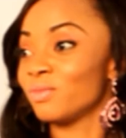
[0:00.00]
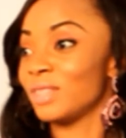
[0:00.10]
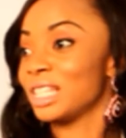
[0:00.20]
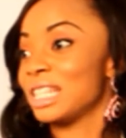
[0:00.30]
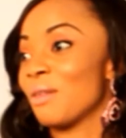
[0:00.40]

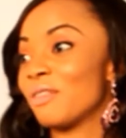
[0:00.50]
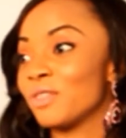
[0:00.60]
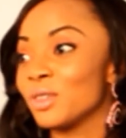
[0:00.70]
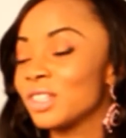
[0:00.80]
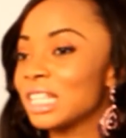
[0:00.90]
this is how I
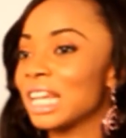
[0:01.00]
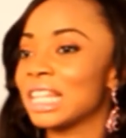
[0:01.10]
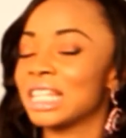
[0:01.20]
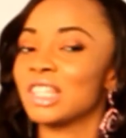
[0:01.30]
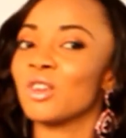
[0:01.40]
feel
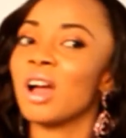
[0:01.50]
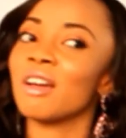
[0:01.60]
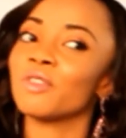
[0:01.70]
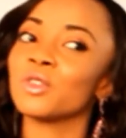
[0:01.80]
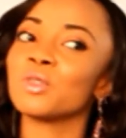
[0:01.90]
today, this is not how
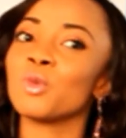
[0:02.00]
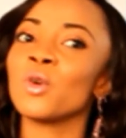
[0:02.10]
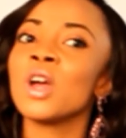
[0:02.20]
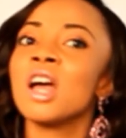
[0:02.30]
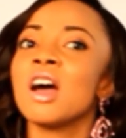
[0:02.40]
I feel
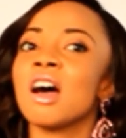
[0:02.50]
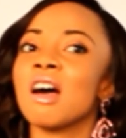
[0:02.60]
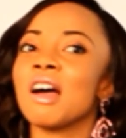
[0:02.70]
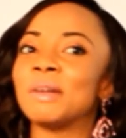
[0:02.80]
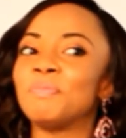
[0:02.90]

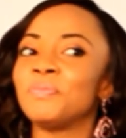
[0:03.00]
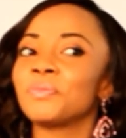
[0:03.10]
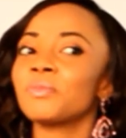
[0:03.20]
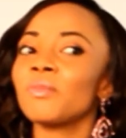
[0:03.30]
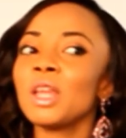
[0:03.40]

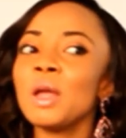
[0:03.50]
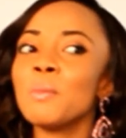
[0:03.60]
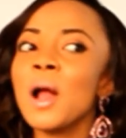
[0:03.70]
tomorrow.